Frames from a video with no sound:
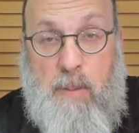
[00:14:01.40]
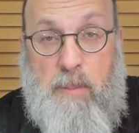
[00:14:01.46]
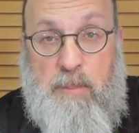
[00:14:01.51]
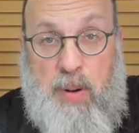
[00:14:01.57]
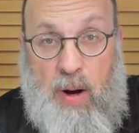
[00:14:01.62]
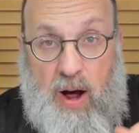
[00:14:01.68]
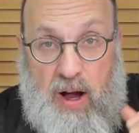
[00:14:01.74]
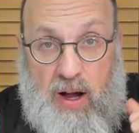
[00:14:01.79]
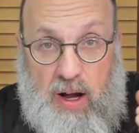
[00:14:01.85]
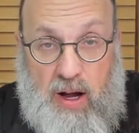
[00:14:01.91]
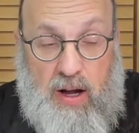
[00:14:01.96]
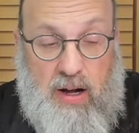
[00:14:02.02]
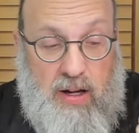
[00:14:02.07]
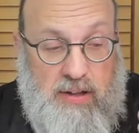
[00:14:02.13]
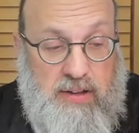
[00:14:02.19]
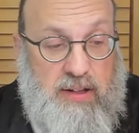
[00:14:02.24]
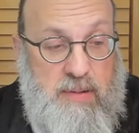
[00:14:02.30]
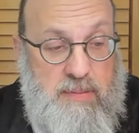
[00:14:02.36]

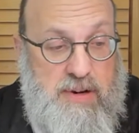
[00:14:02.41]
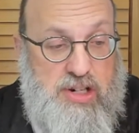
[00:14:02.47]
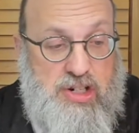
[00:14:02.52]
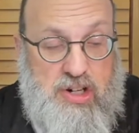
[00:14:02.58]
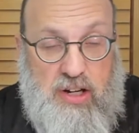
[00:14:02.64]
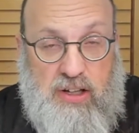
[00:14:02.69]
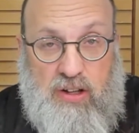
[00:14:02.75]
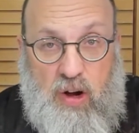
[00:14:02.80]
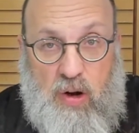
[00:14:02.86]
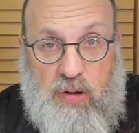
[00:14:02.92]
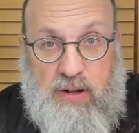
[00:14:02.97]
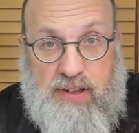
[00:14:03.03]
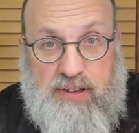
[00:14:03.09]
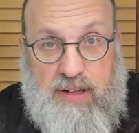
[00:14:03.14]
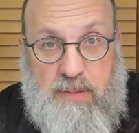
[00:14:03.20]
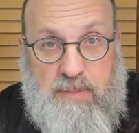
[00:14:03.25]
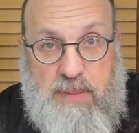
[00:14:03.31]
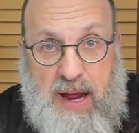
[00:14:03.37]
but the Mishnah told
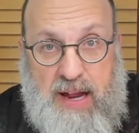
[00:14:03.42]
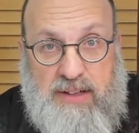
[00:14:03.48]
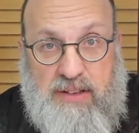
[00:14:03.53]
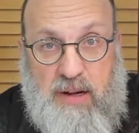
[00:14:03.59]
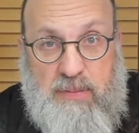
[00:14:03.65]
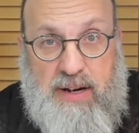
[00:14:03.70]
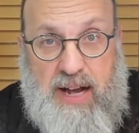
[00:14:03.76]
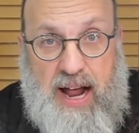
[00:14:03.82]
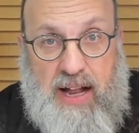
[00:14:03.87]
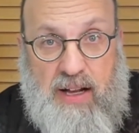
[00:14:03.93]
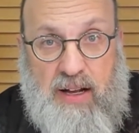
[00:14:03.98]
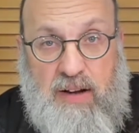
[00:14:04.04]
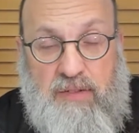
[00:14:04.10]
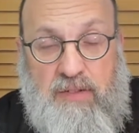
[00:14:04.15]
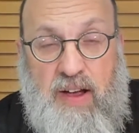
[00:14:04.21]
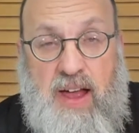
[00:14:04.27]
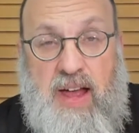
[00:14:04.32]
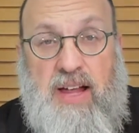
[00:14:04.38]
us on Beis and
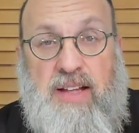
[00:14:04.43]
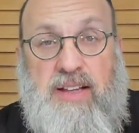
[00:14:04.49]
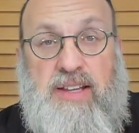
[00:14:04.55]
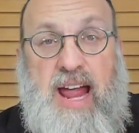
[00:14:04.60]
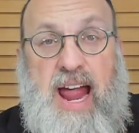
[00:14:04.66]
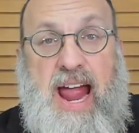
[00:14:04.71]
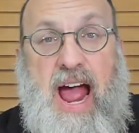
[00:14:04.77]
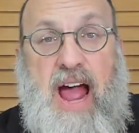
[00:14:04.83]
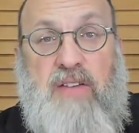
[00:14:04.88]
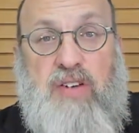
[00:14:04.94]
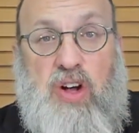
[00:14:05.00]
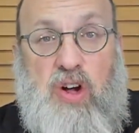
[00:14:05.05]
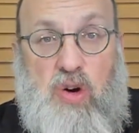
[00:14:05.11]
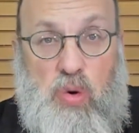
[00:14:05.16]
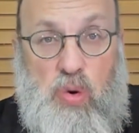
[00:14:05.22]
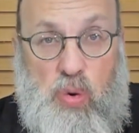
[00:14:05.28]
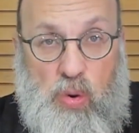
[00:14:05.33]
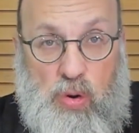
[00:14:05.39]
Aleph, they have a
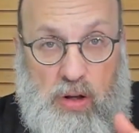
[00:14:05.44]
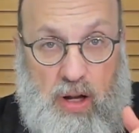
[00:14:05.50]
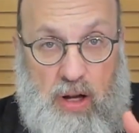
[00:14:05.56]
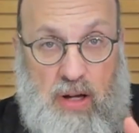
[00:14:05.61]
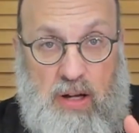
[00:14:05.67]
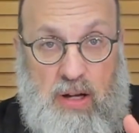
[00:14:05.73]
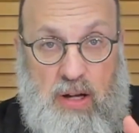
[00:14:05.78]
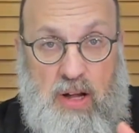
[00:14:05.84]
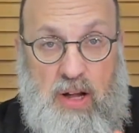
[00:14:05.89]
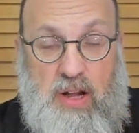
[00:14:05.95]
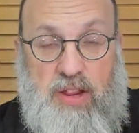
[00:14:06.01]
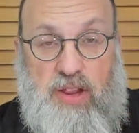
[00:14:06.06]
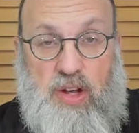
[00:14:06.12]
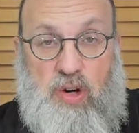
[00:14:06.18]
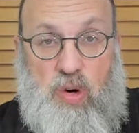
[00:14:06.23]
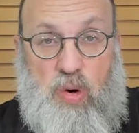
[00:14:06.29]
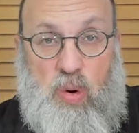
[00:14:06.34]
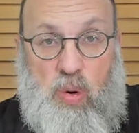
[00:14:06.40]
Kula.
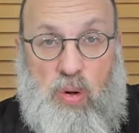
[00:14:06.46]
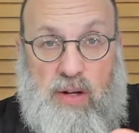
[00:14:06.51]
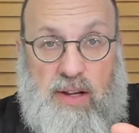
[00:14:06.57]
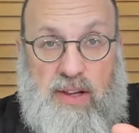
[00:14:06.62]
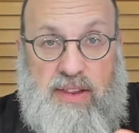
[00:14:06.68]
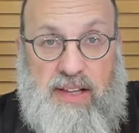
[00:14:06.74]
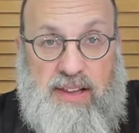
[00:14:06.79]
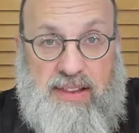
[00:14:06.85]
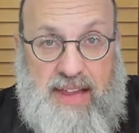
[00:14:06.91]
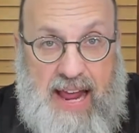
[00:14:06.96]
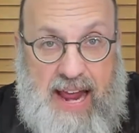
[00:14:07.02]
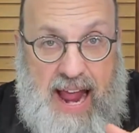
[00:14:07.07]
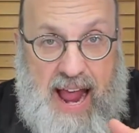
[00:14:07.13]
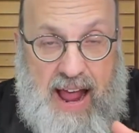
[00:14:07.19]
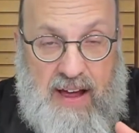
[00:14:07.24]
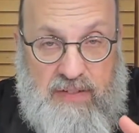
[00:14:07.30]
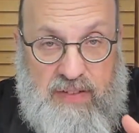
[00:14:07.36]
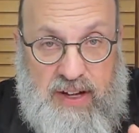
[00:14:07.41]
The Kula that they
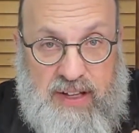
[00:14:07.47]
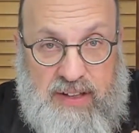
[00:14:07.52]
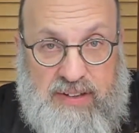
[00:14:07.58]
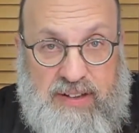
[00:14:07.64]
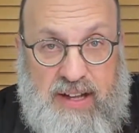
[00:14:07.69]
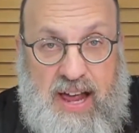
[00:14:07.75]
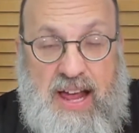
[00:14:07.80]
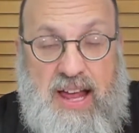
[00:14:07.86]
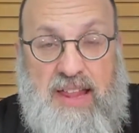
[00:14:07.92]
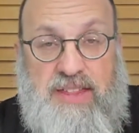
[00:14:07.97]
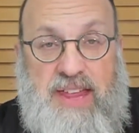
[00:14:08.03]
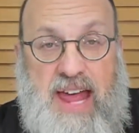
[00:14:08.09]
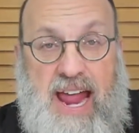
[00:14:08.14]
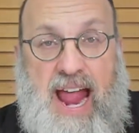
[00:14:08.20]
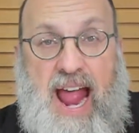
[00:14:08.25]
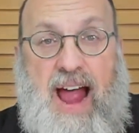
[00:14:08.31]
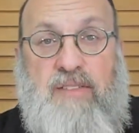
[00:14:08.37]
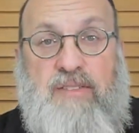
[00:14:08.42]
have is
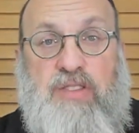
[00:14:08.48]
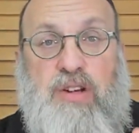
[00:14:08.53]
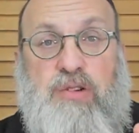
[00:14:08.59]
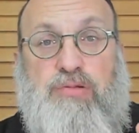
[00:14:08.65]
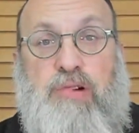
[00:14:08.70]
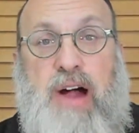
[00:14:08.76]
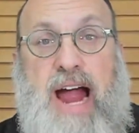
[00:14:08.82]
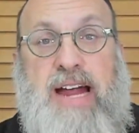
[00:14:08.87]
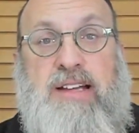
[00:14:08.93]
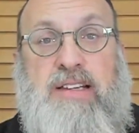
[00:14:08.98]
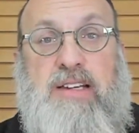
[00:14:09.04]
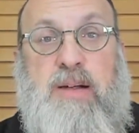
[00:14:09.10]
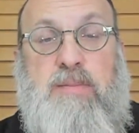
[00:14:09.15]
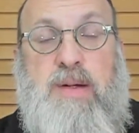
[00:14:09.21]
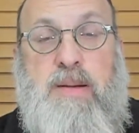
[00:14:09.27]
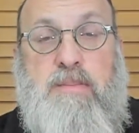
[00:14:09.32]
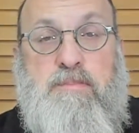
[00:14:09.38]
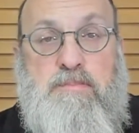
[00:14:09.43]
they have the right to
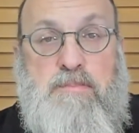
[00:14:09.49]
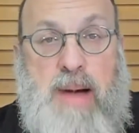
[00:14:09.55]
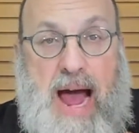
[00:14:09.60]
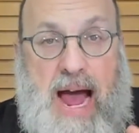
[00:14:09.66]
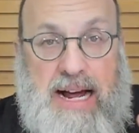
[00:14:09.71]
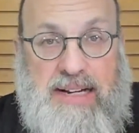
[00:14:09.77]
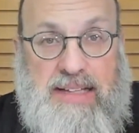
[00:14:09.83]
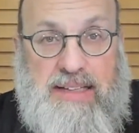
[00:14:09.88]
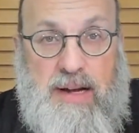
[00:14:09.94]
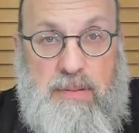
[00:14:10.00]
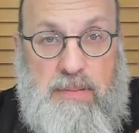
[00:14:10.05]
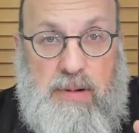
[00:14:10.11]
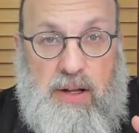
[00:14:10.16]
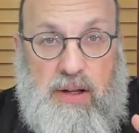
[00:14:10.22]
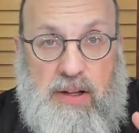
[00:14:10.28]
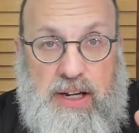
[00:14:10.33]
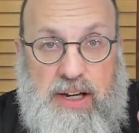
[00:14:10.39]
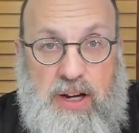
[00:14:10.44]
be Magdim
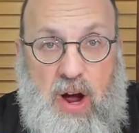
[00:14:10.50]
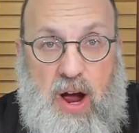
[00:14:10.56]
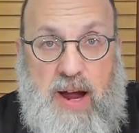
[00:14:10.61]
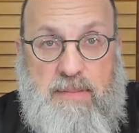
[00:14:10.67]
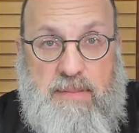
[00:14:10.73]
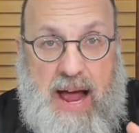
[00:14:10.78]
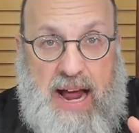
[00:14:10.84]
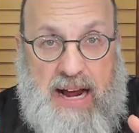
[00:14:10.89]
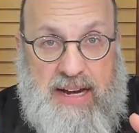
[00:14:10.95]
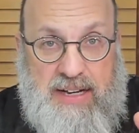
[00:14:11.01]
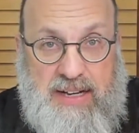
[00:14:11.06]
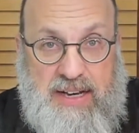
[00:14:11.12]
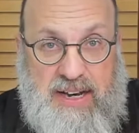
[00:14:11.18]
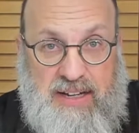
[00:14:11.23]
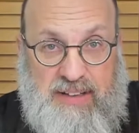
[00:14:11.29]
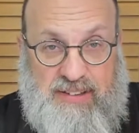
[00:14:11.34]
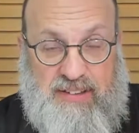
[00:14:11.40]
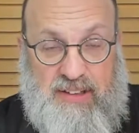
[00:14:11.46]
Liyoim
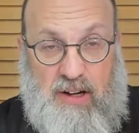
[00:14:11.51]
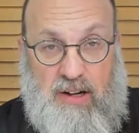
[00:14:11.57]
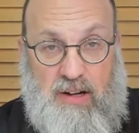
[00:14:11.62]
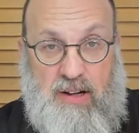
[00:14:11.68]
Haknisa.